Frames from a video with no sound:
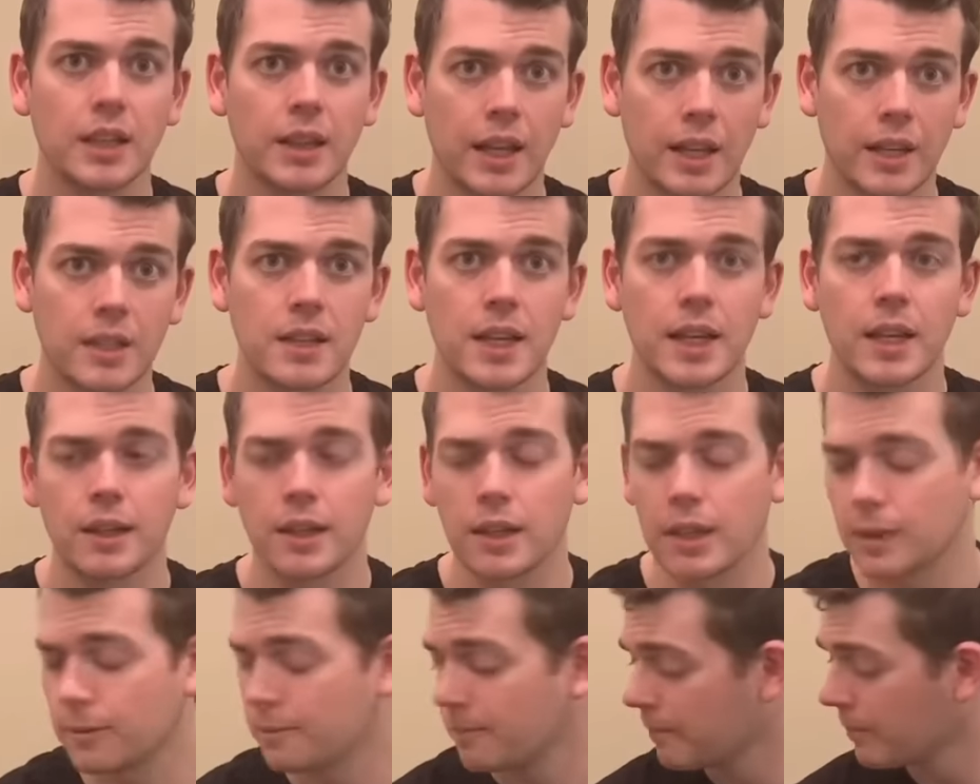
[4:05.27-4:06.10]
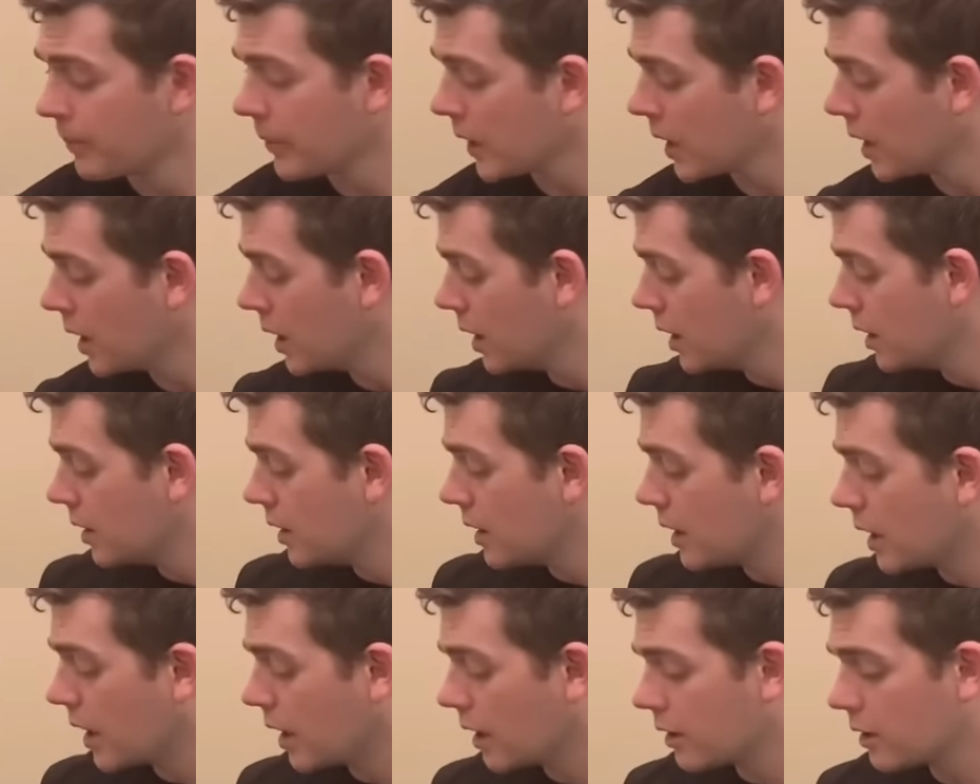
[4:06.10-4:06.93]
in that tendon.
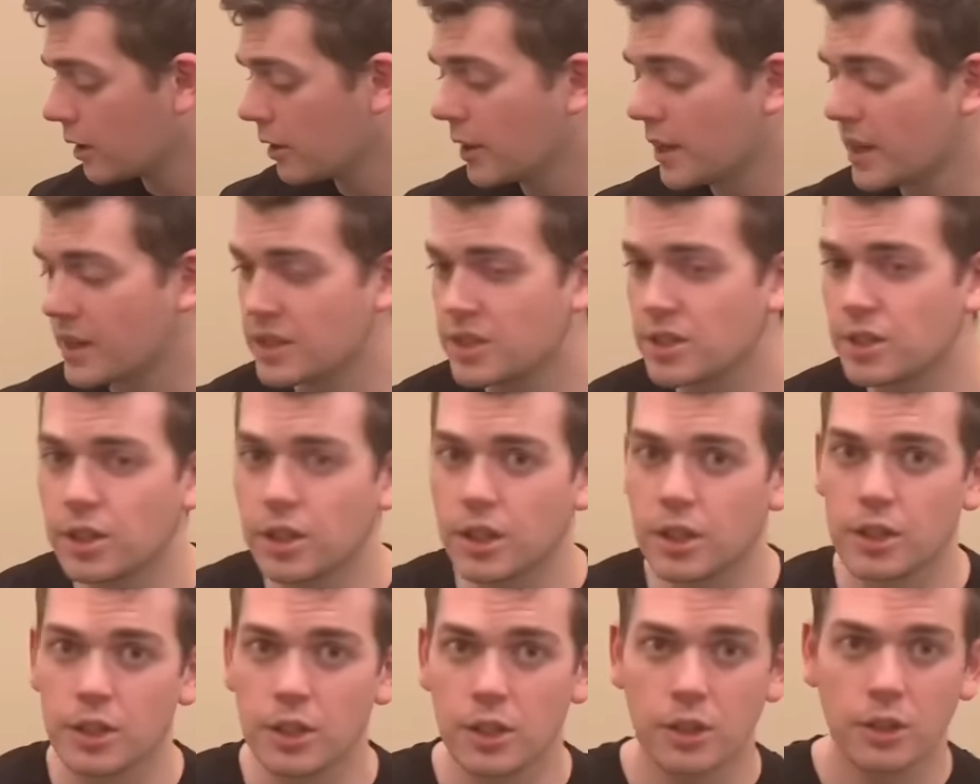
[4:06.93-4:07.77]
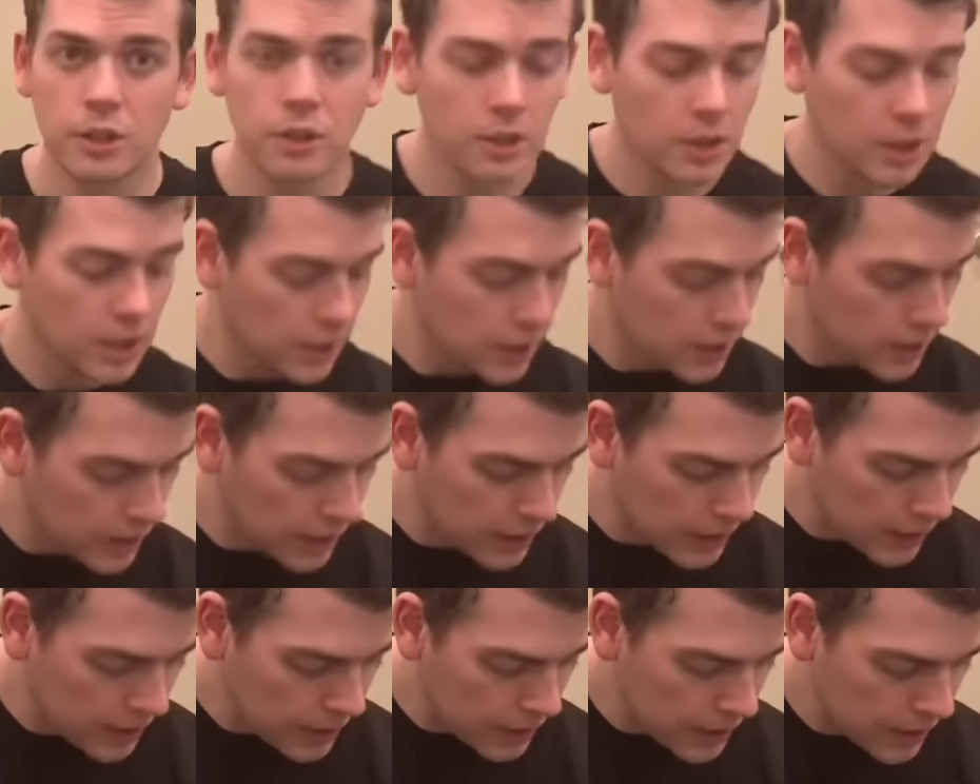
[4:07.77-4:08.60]
The other things you can do,
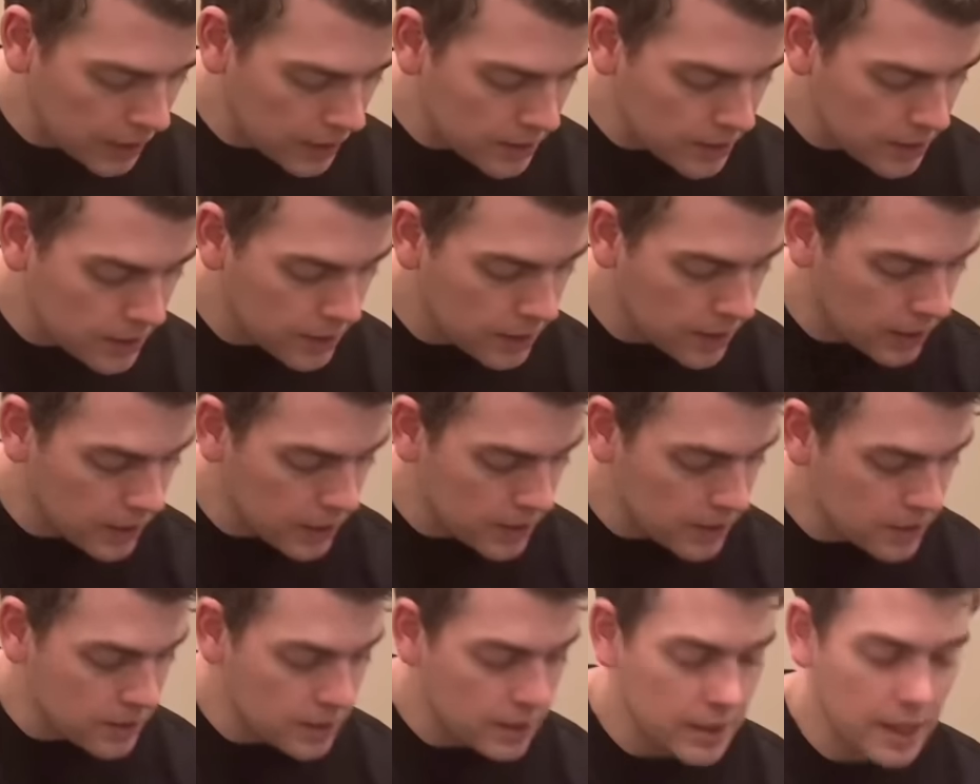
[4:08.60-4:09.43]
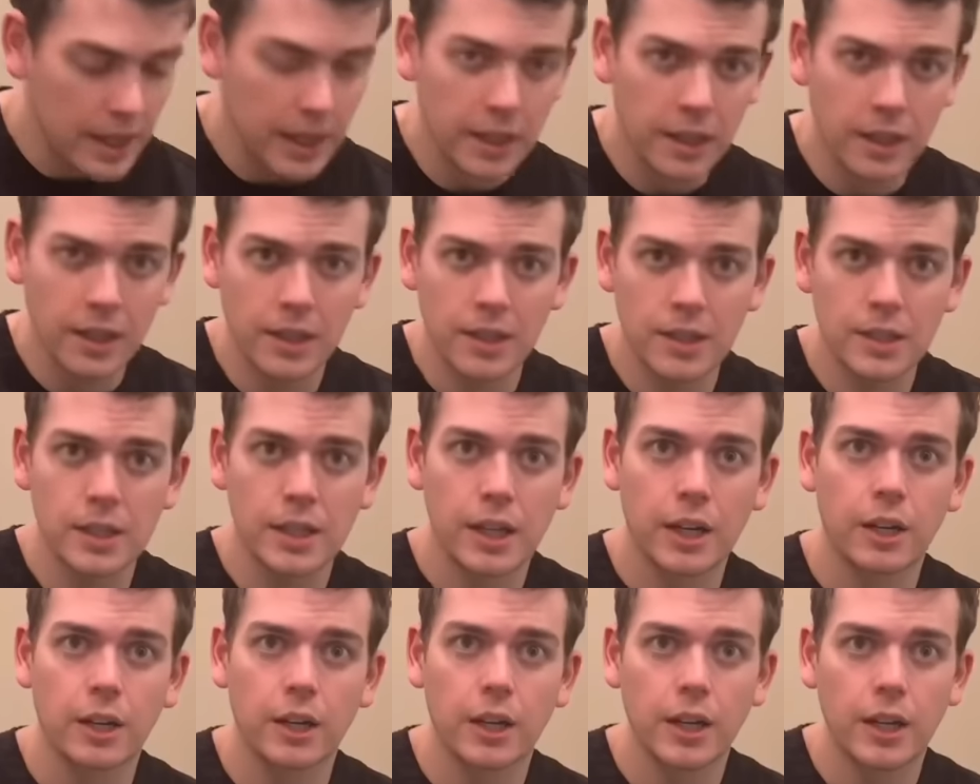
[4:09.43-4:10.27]
get into this tendinous
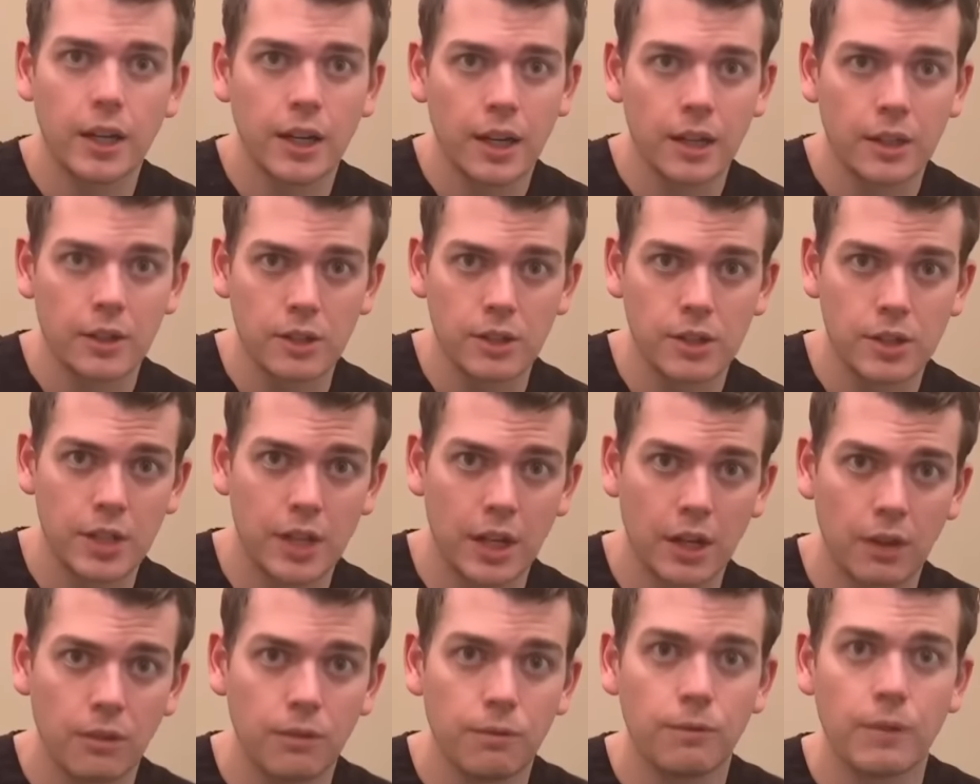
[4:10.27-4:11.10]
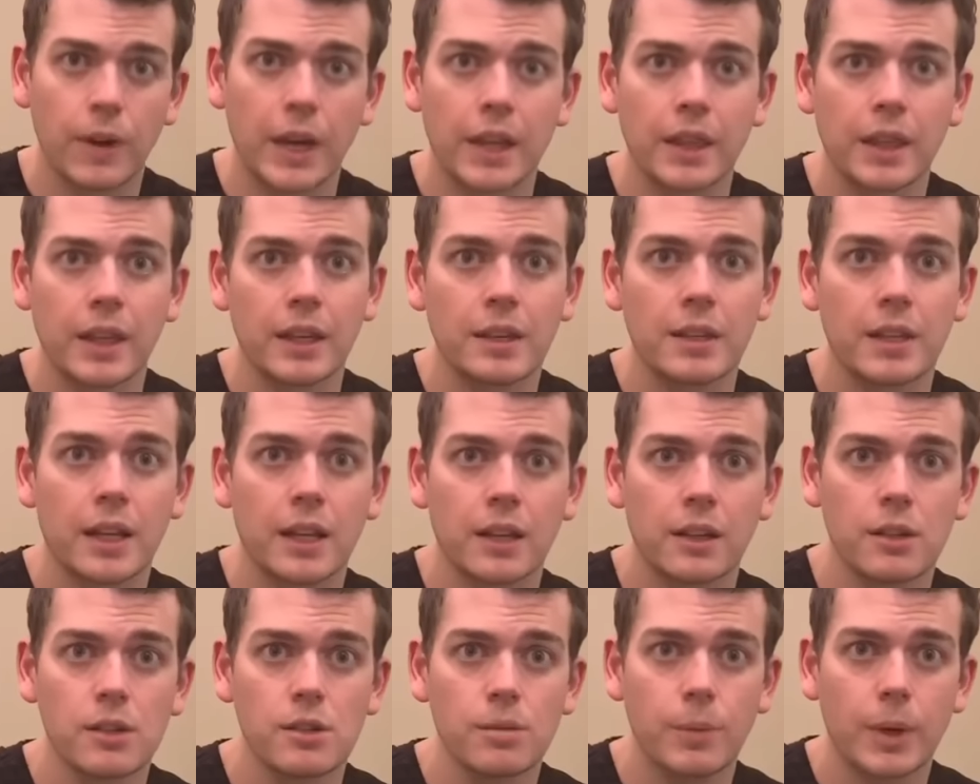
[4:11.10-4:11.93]
area on yourself, find that
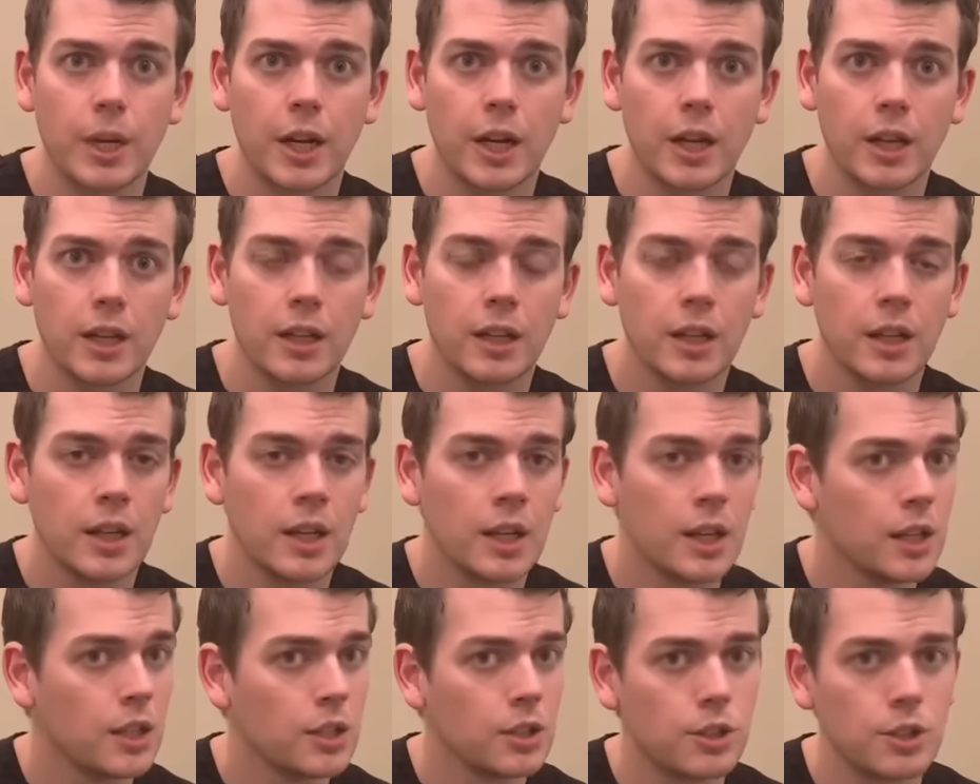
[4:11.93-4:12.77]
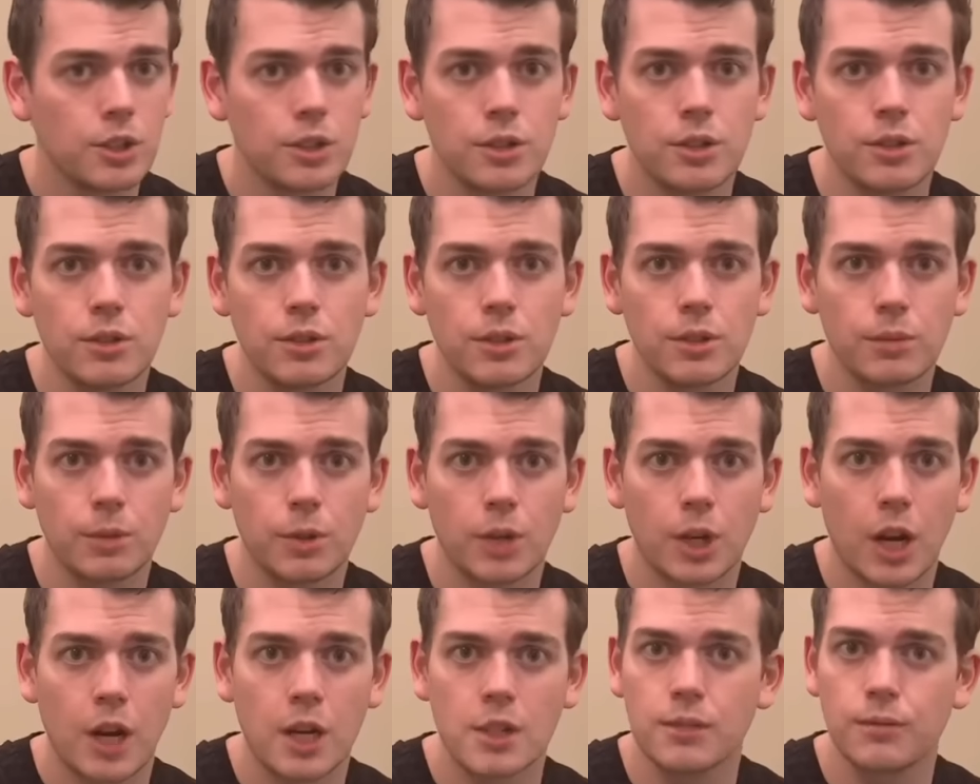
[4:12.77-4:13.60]
tender spot, just do some
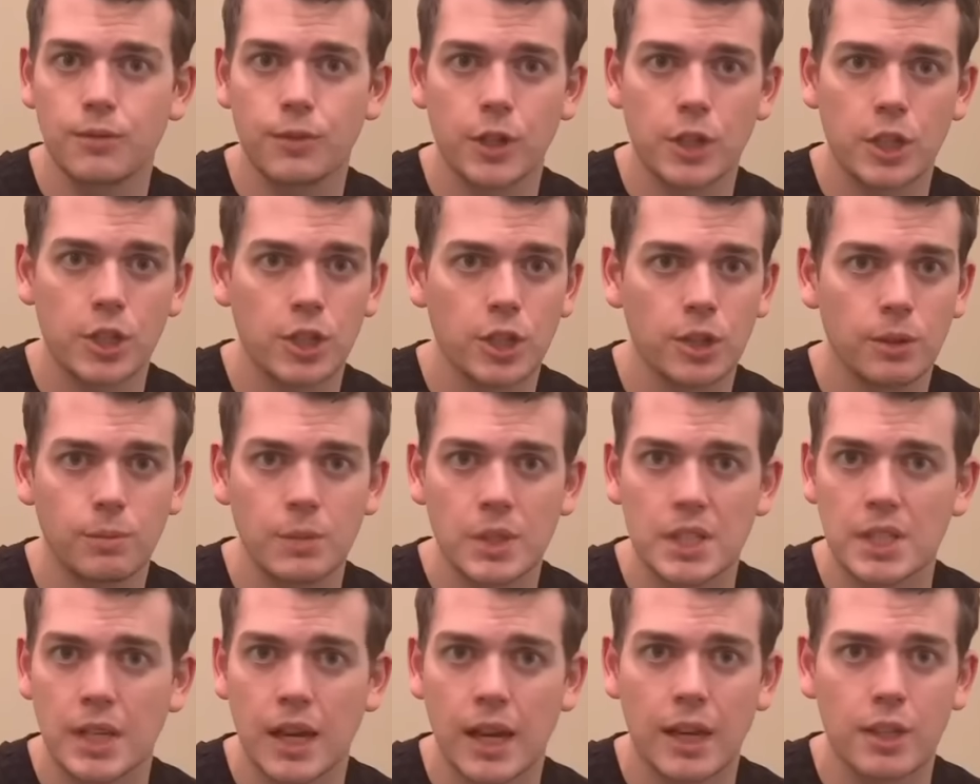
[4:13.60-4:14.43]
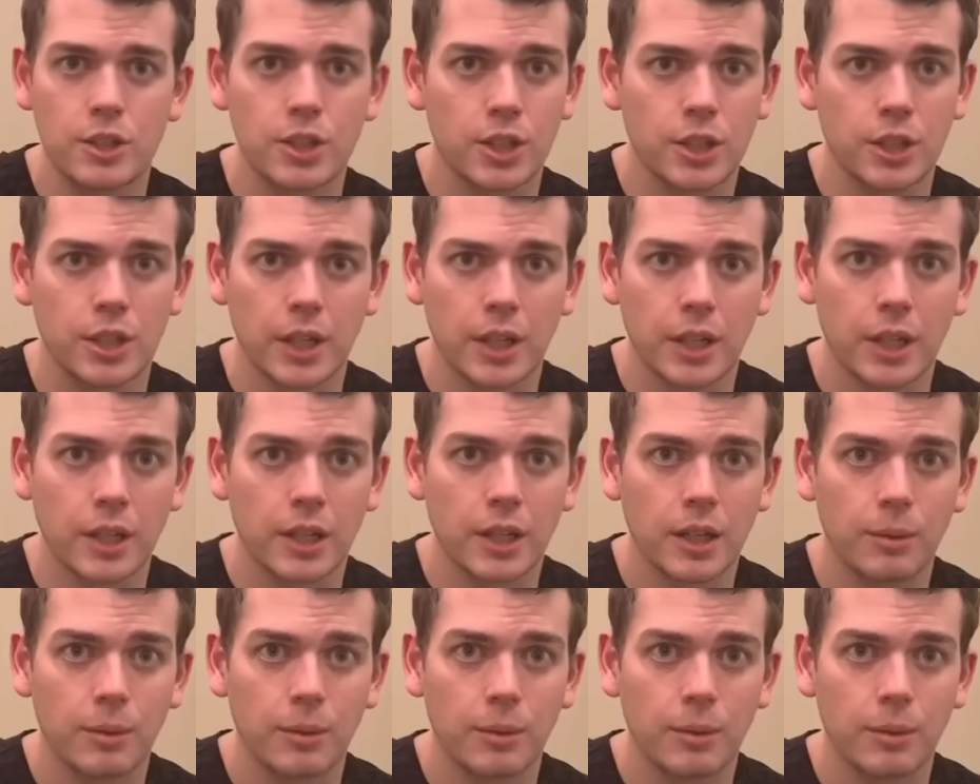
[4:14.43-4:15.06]
cross friction massage in there.